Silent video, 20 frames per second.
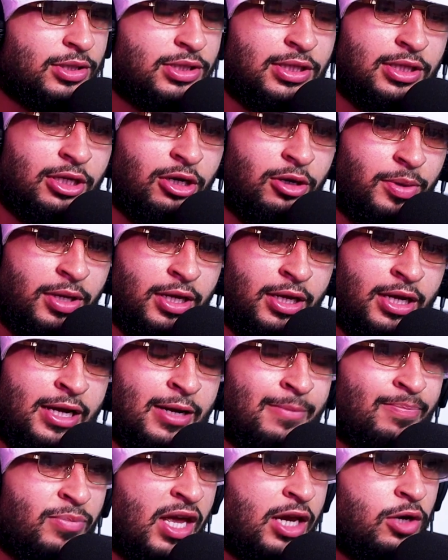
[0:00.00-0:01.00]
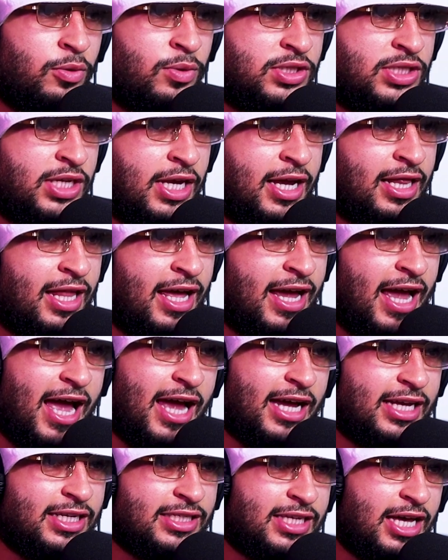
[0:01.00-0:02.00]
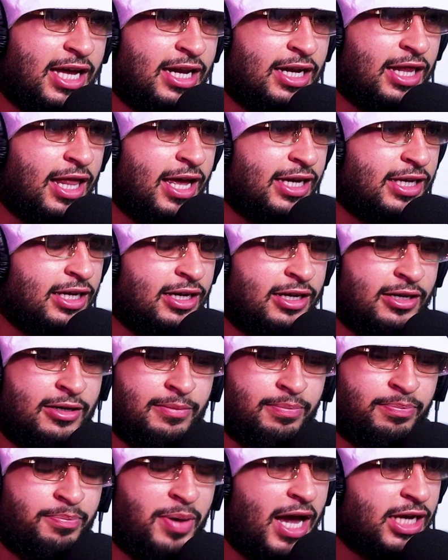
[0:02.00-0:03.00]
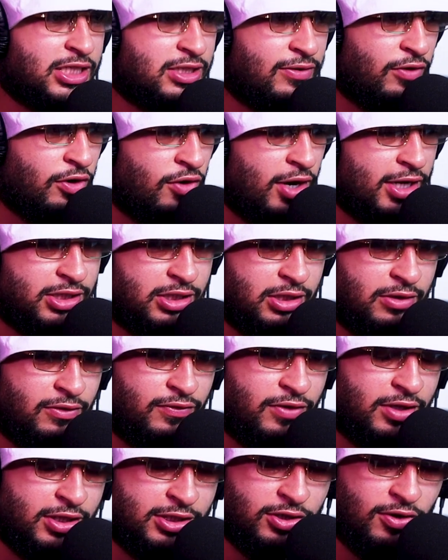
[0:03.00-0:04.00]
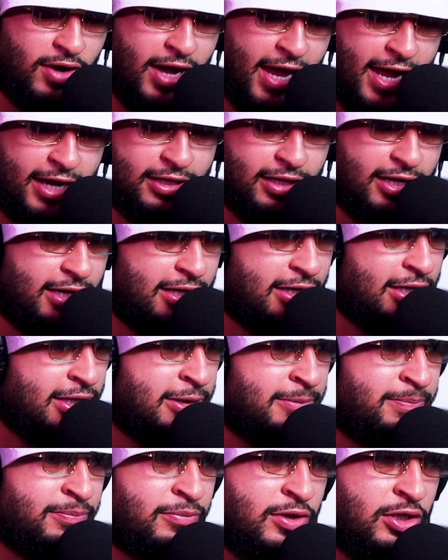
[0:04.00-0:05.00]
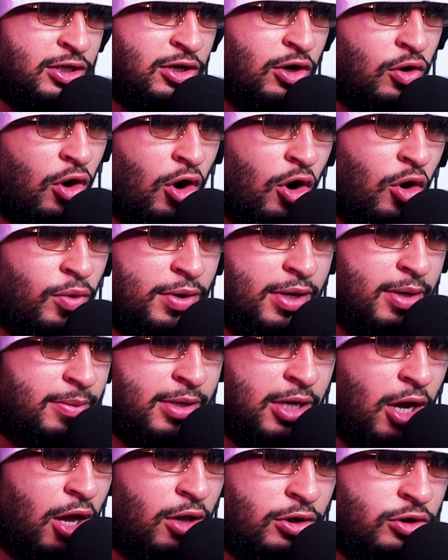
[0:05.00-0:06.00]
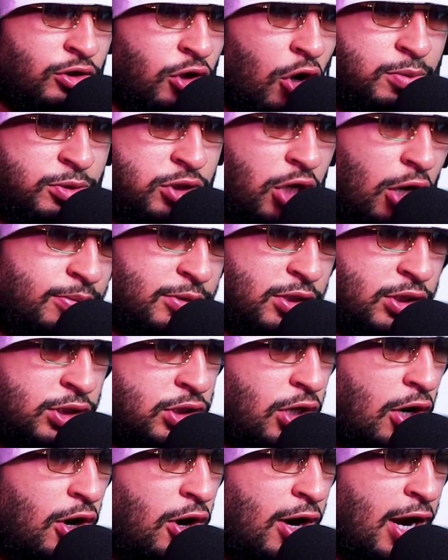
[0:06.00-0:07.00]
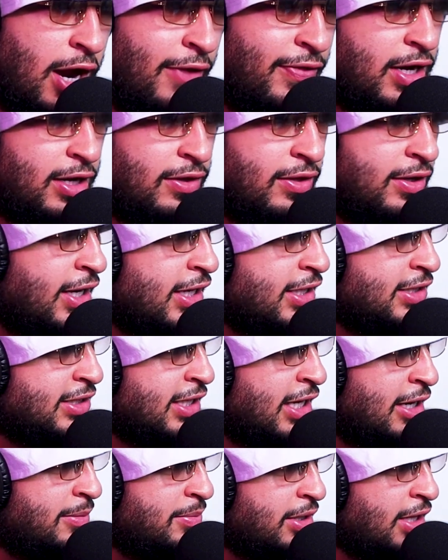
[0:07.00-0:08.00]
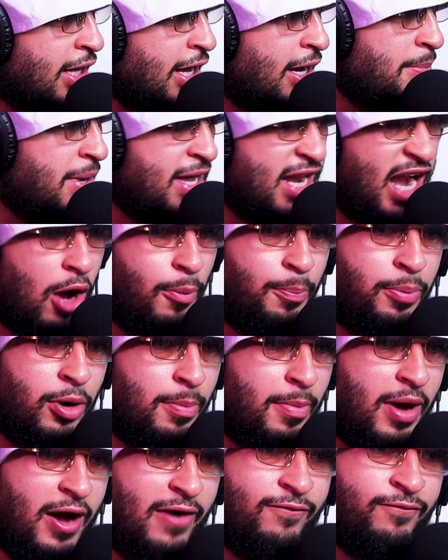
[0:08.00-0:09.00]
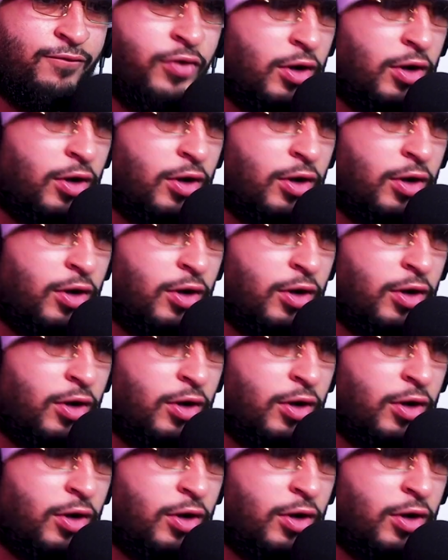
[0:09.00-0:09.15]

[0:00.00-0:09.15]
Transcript: a little bit, and he was saying like Ak is kind of like passive aggressive because he'll act like, you know, oh, yeah, y'all are dope, Sharp's a star, and then the next line be like, man, I'll put my foot